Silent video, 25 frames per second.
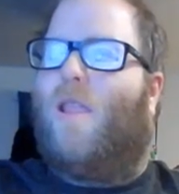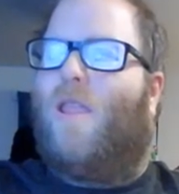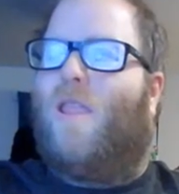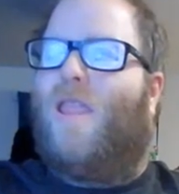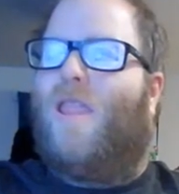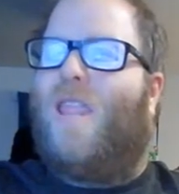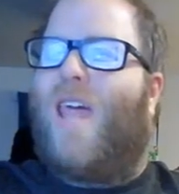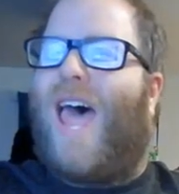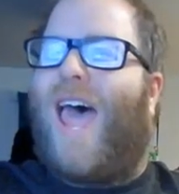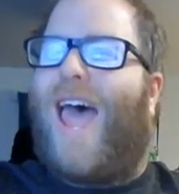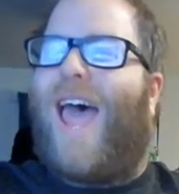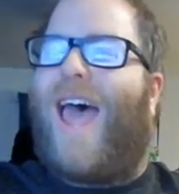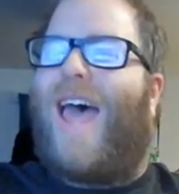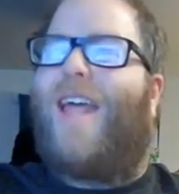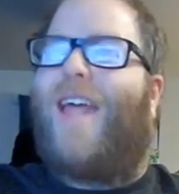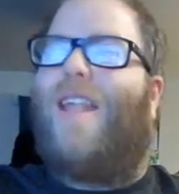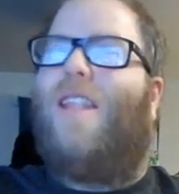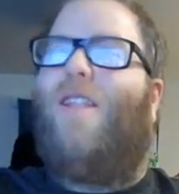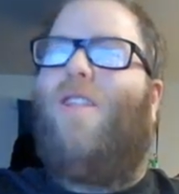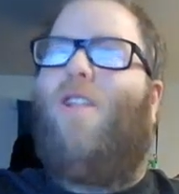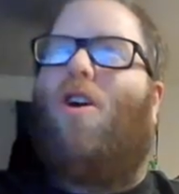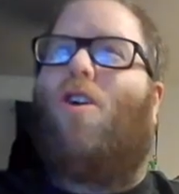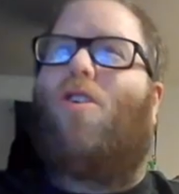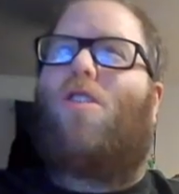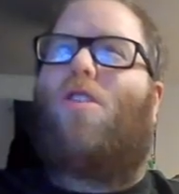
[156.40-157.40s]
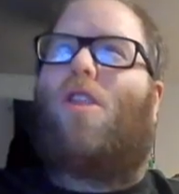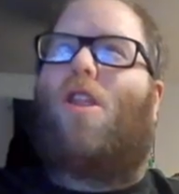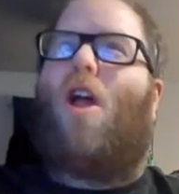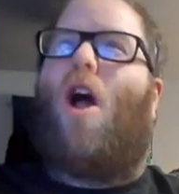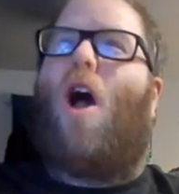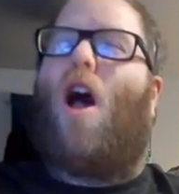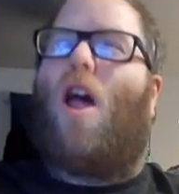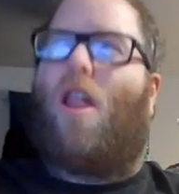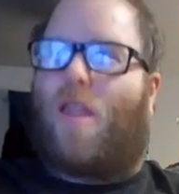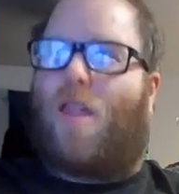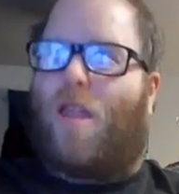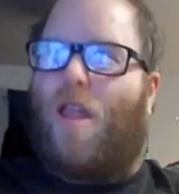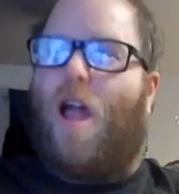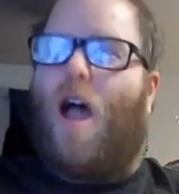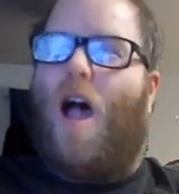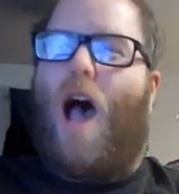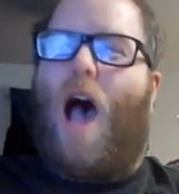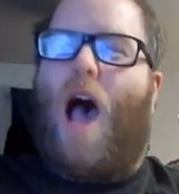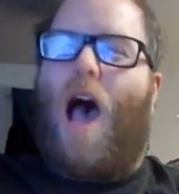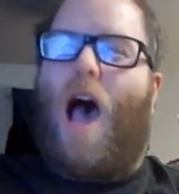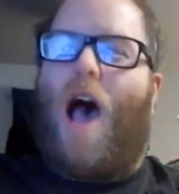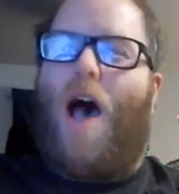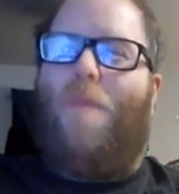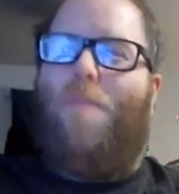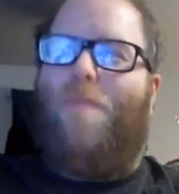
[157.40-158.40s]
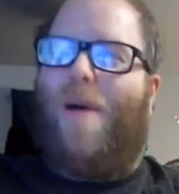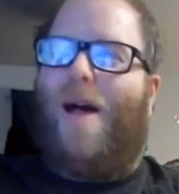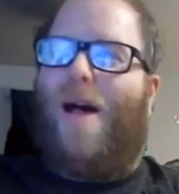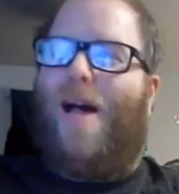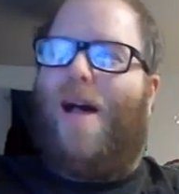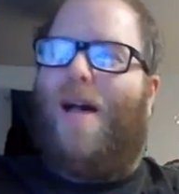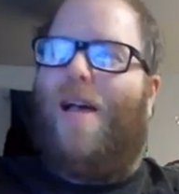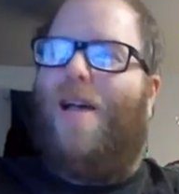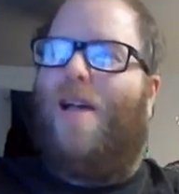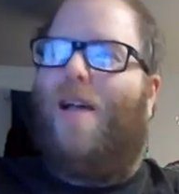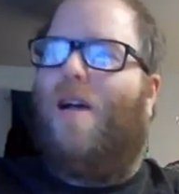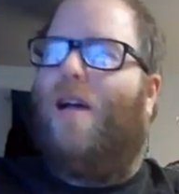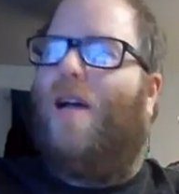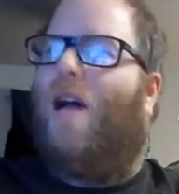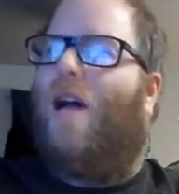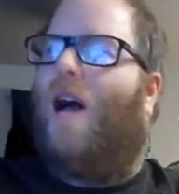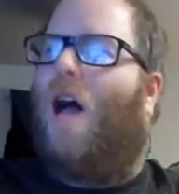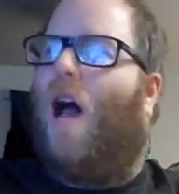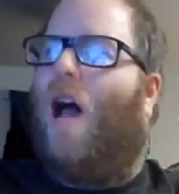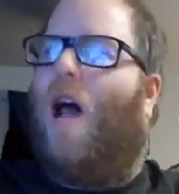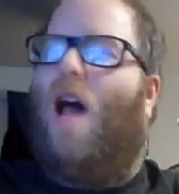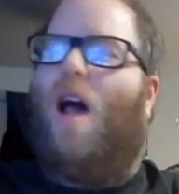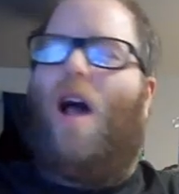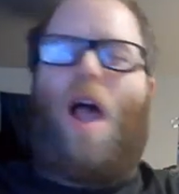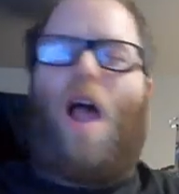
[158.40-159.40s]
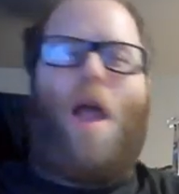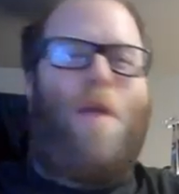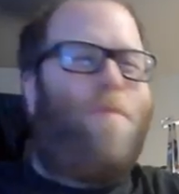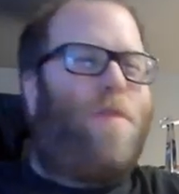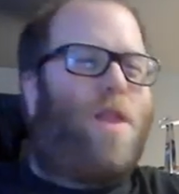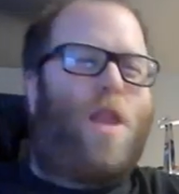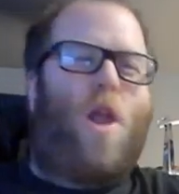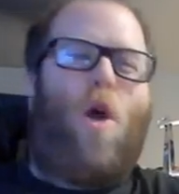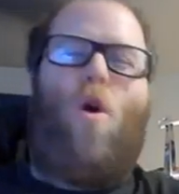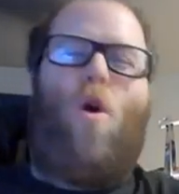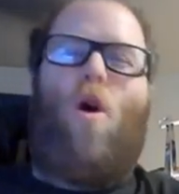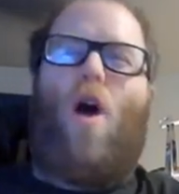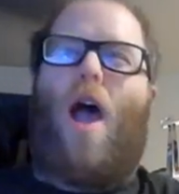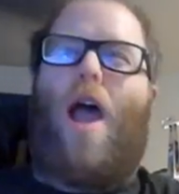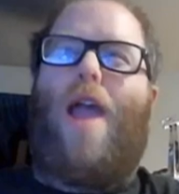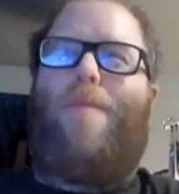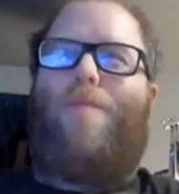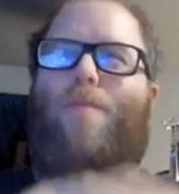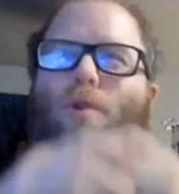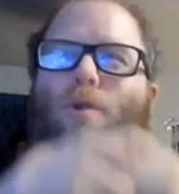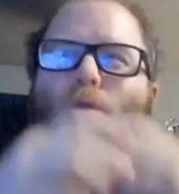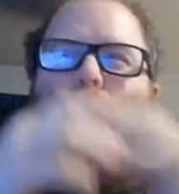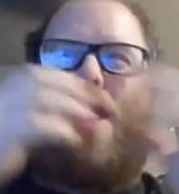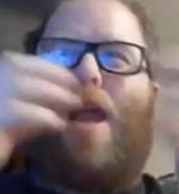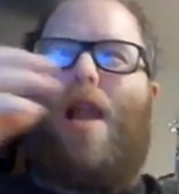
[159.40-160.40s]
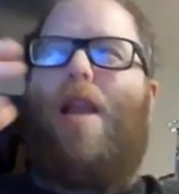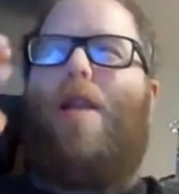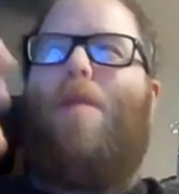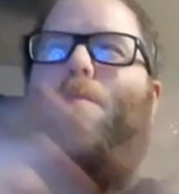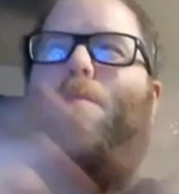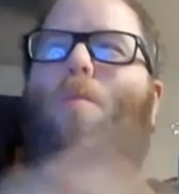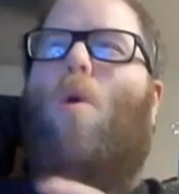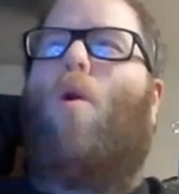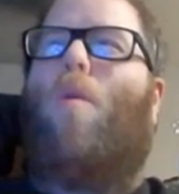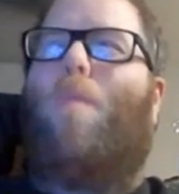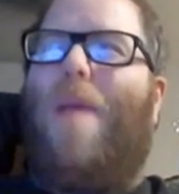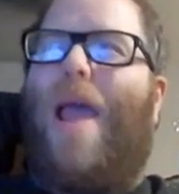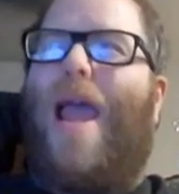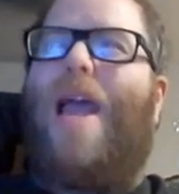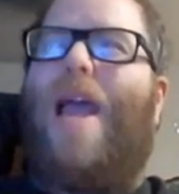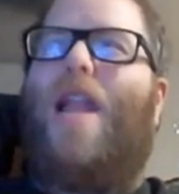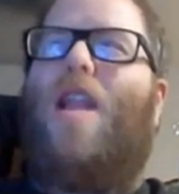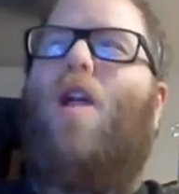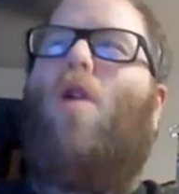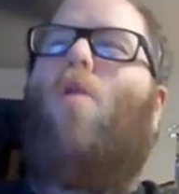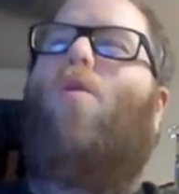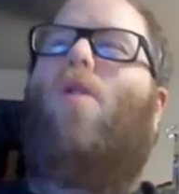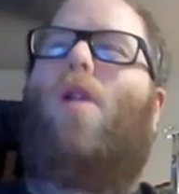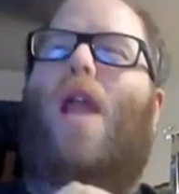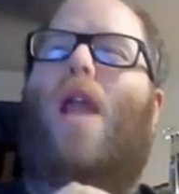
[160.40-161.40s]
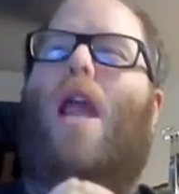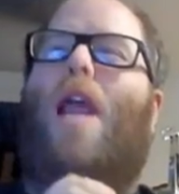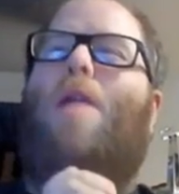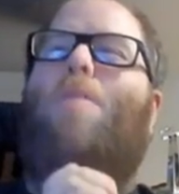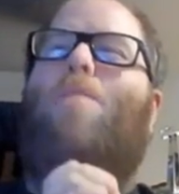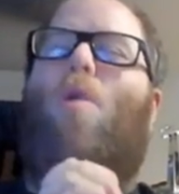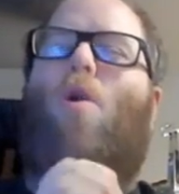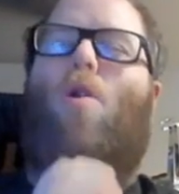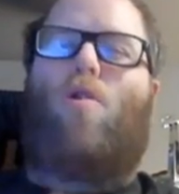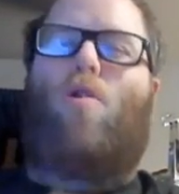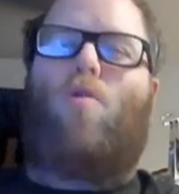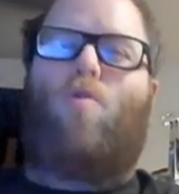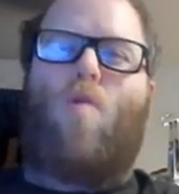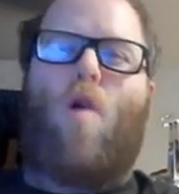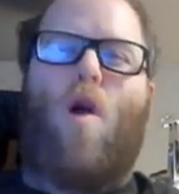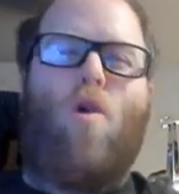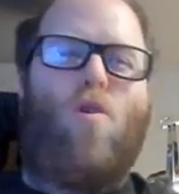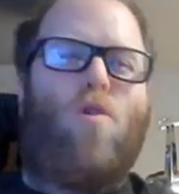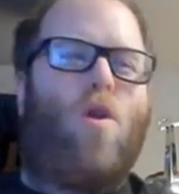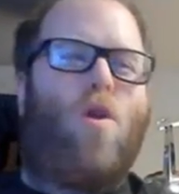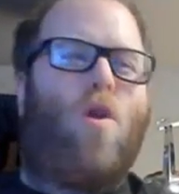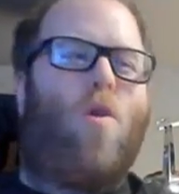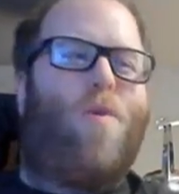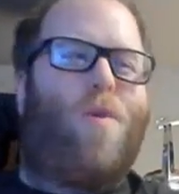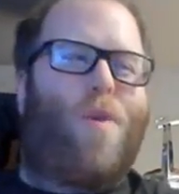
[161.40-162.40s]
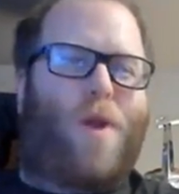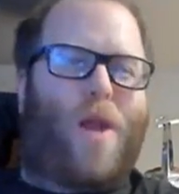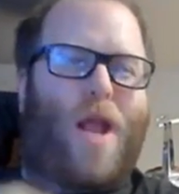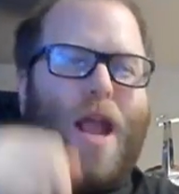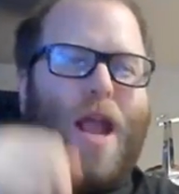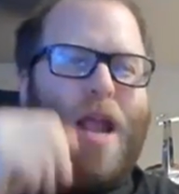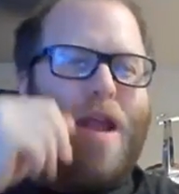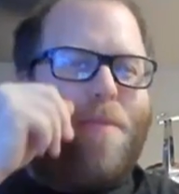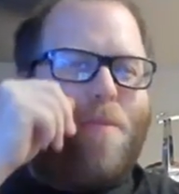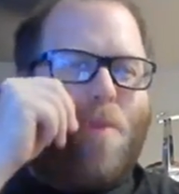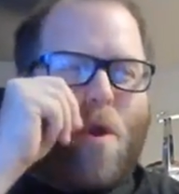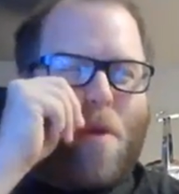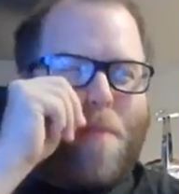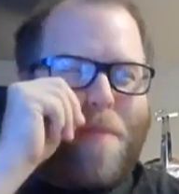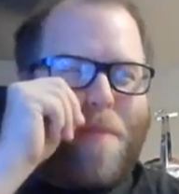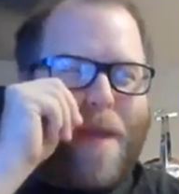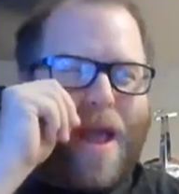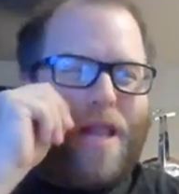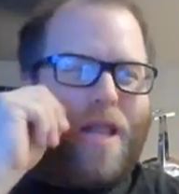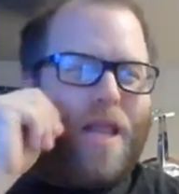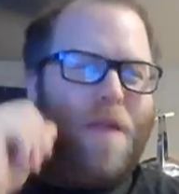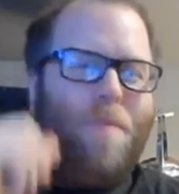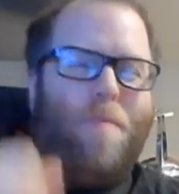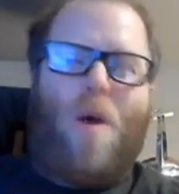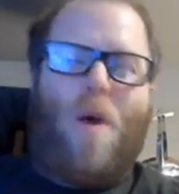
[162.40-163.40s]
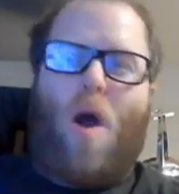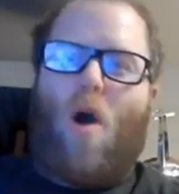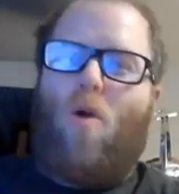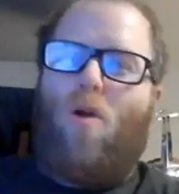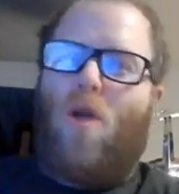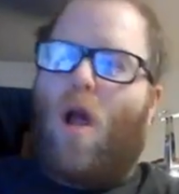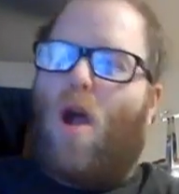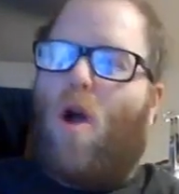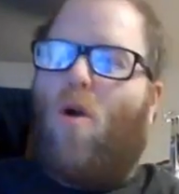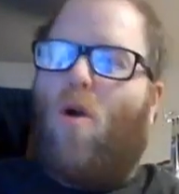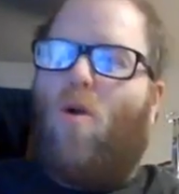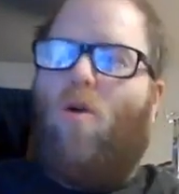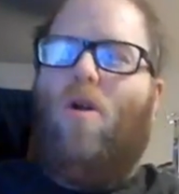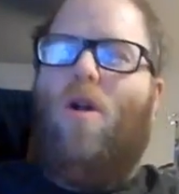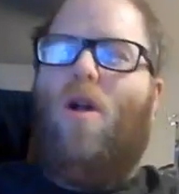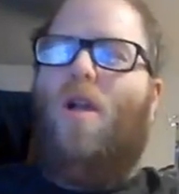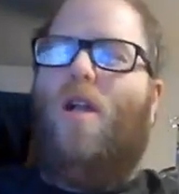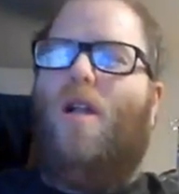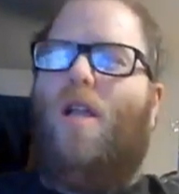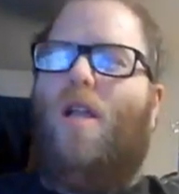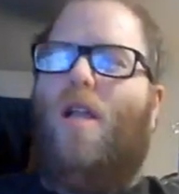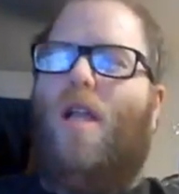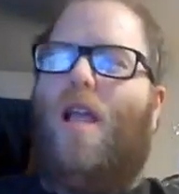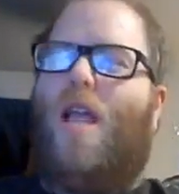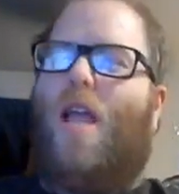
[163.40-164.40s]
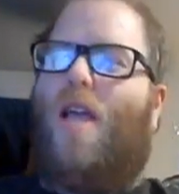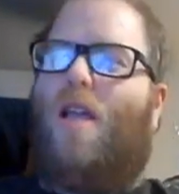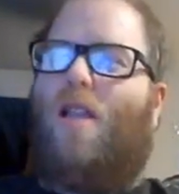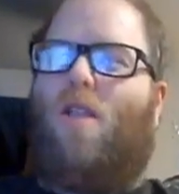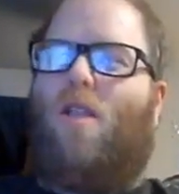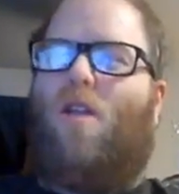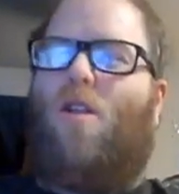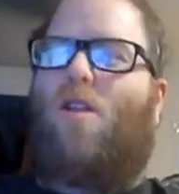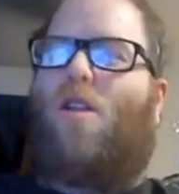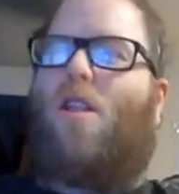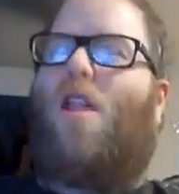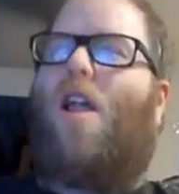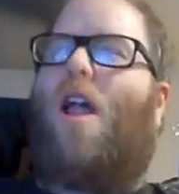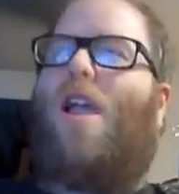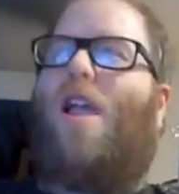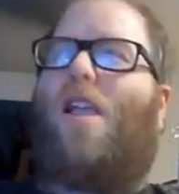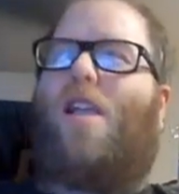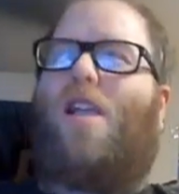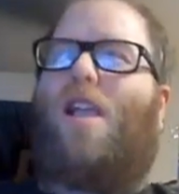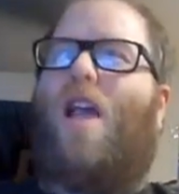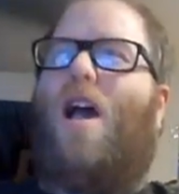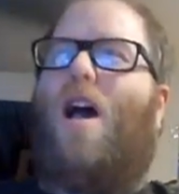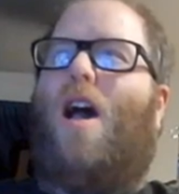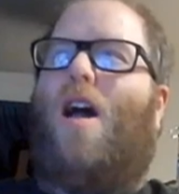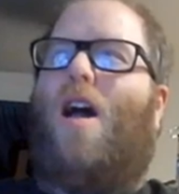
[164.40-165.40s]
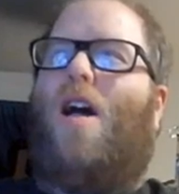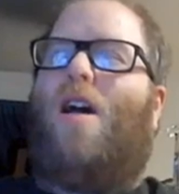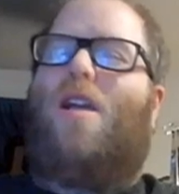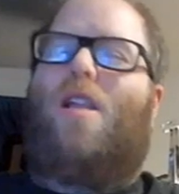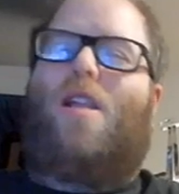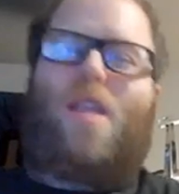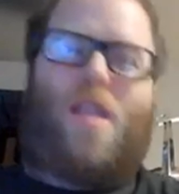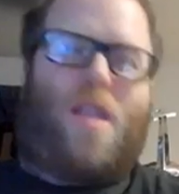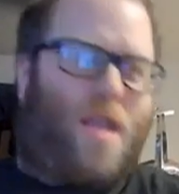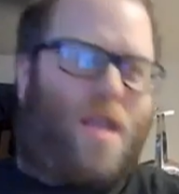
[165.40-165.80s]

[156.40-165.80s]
That looks awesome! I'm so hyped. We're getting more Mando. We're getting more Grogu. We're getting more Pelimoto. It looks like, God,